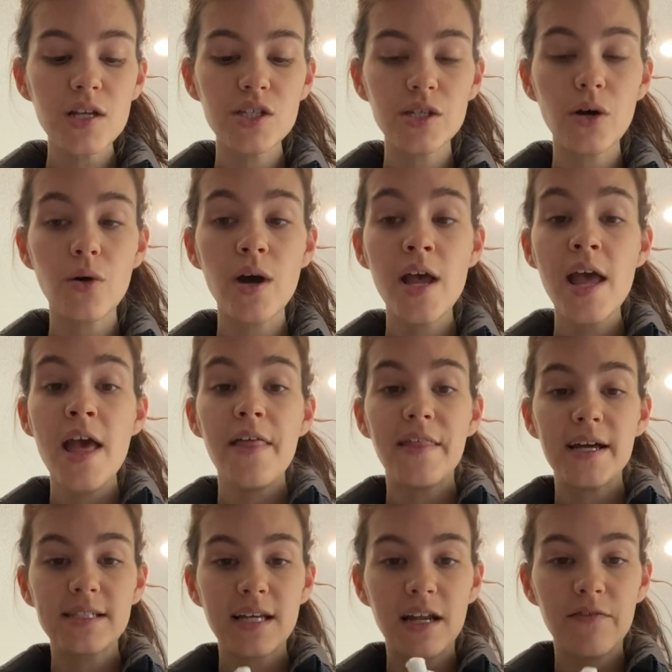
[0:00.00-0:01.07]
So
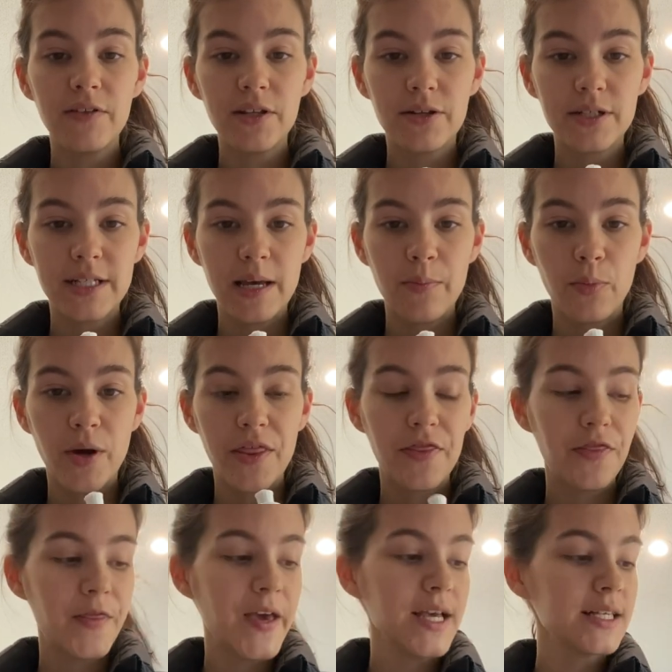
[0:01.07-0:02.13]
that's kind of a little tip with
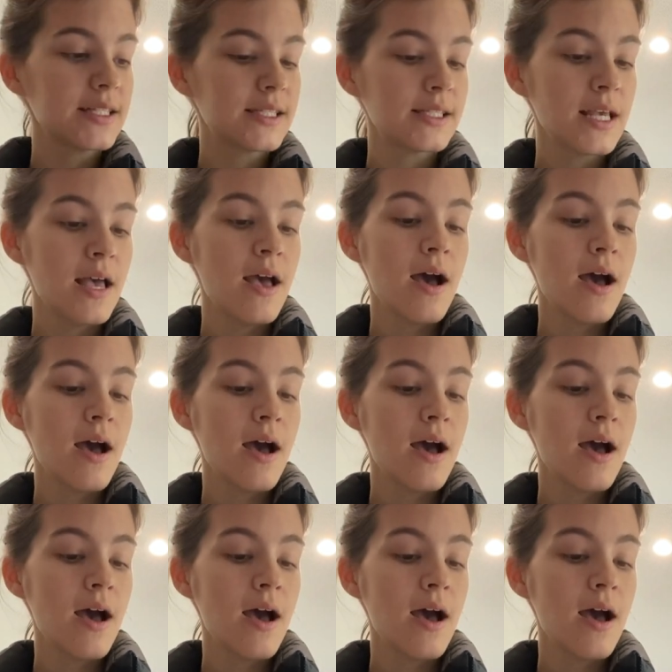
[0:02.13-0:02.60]
this.